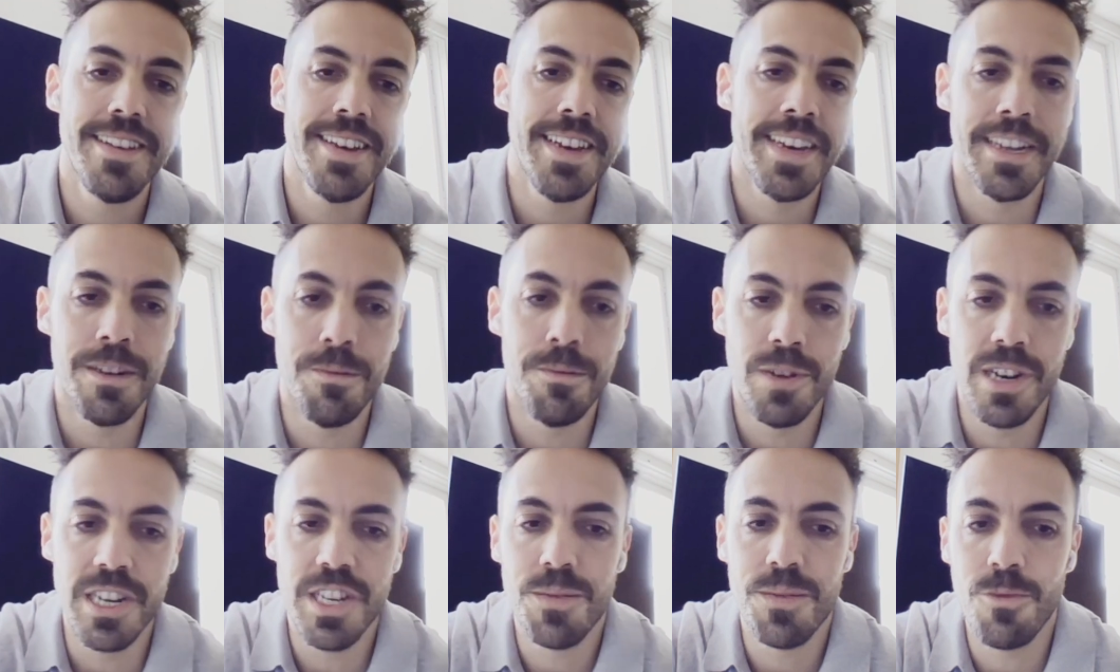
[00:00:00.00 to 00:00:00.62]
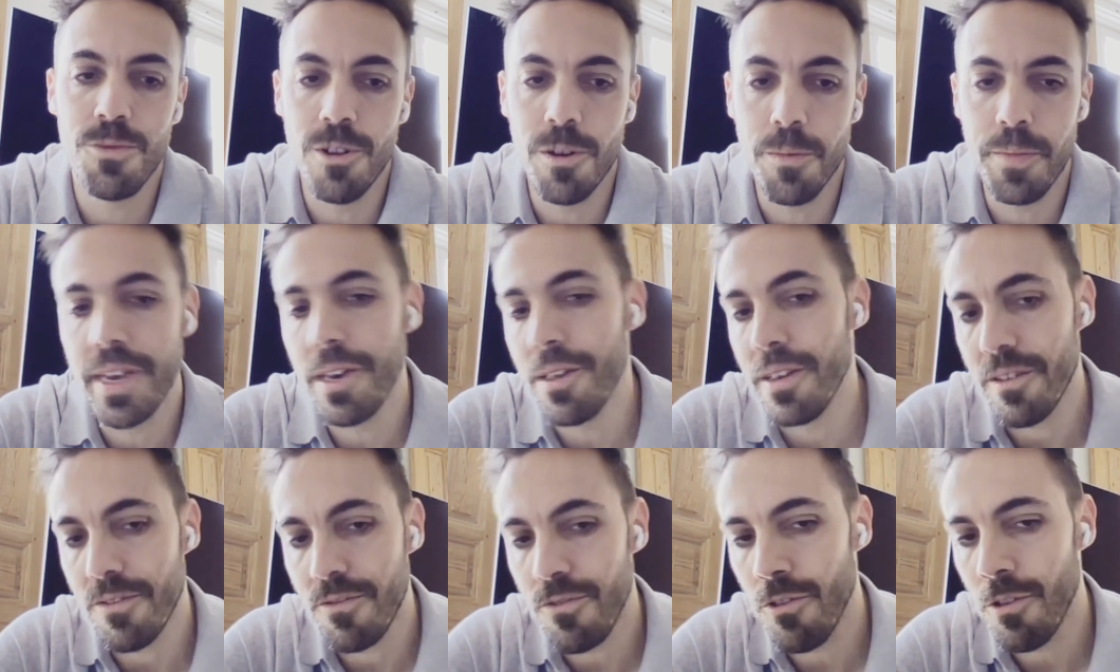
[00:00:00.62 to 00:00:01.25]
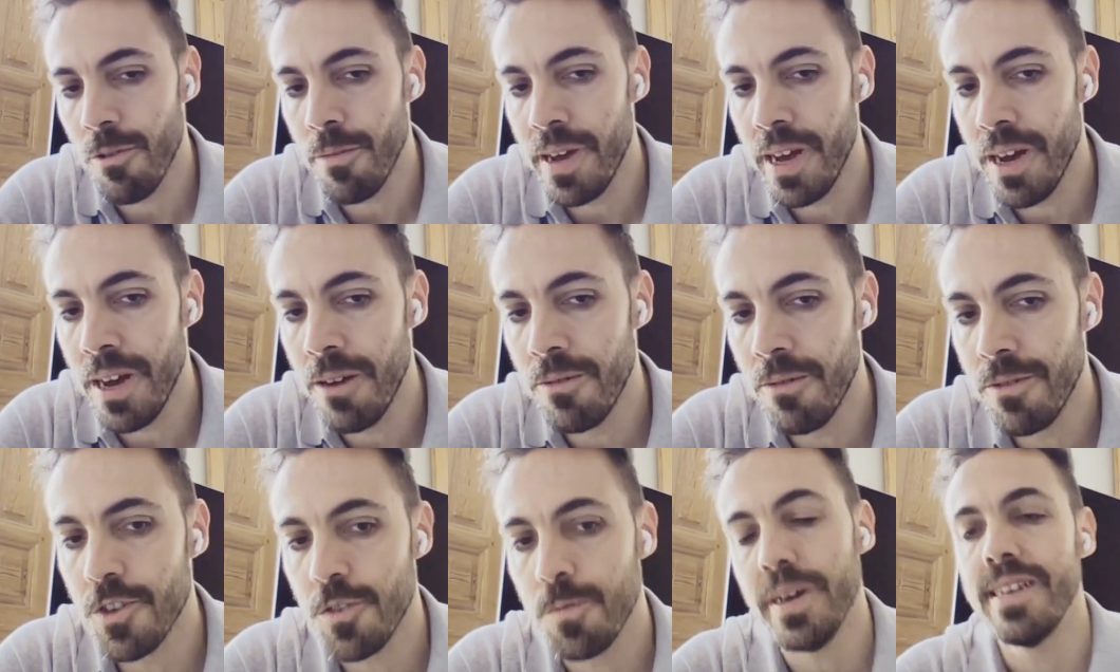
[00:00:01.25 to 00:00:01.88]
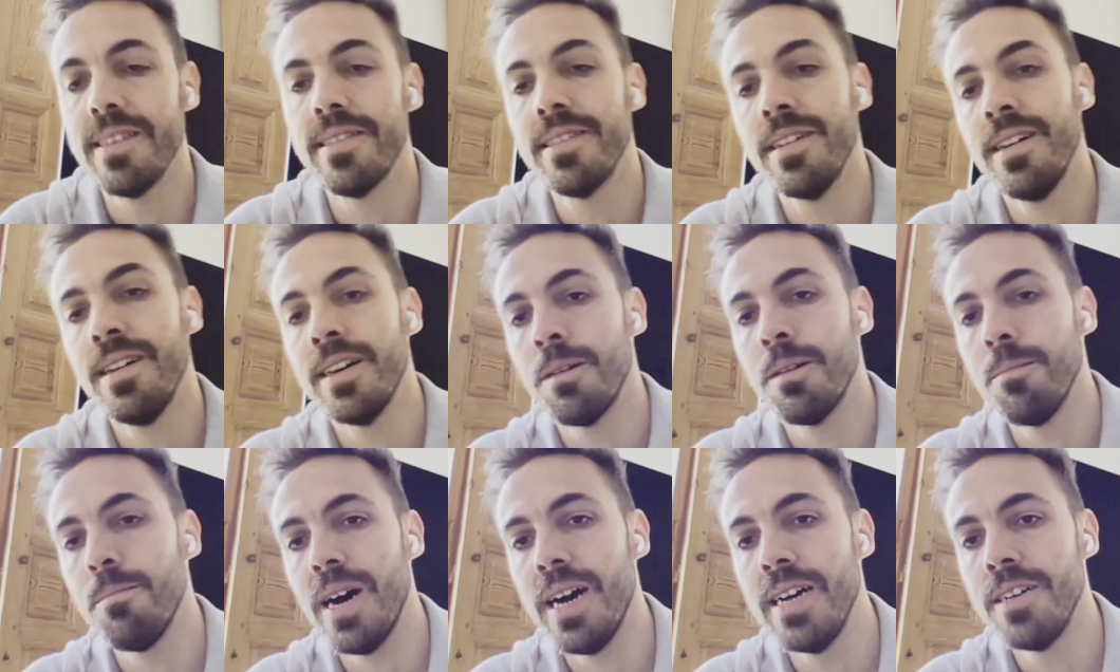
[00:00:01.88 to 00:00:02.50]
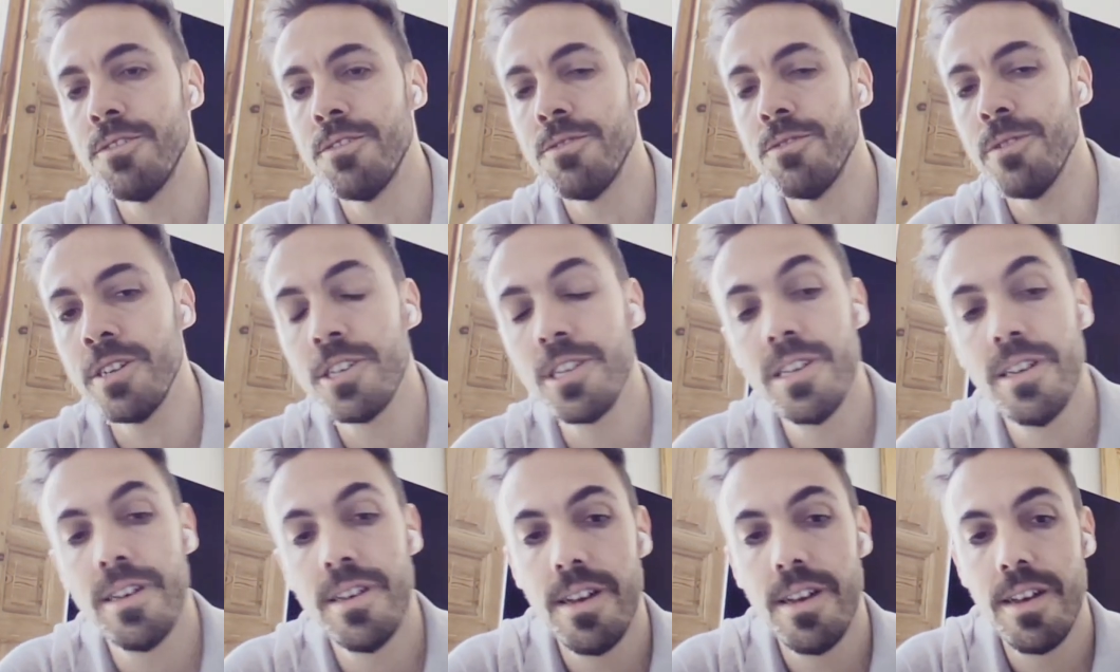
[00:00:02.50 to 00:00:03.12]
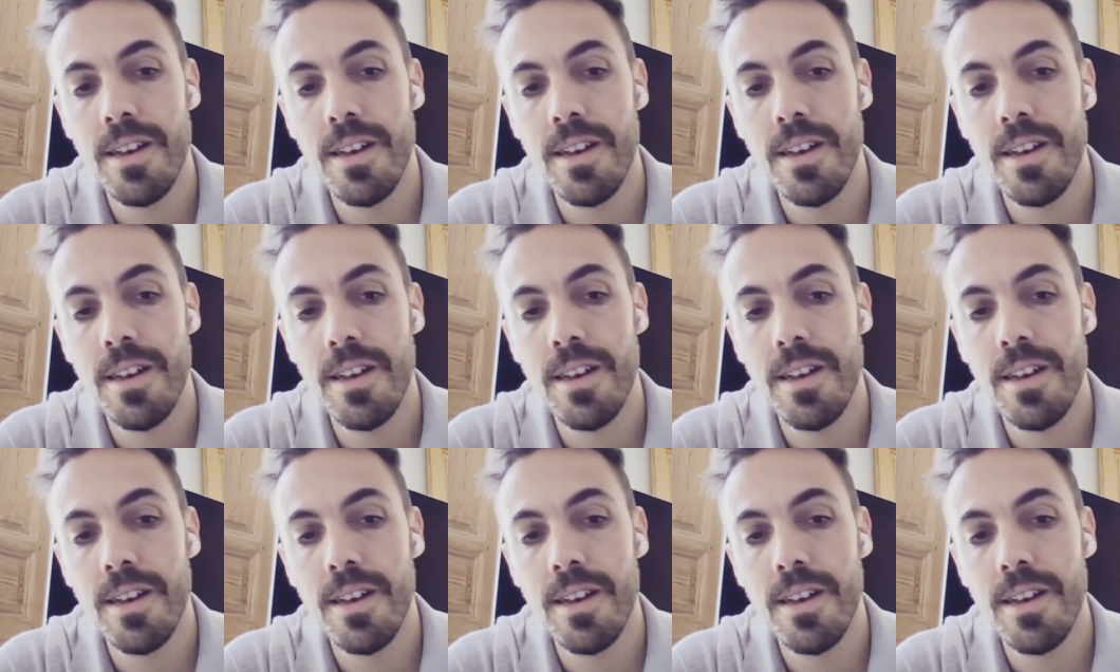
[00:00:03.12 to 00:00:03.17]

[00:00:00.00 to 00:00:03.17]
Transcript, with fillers: in a much more appealing format, which is Python and PyTorch.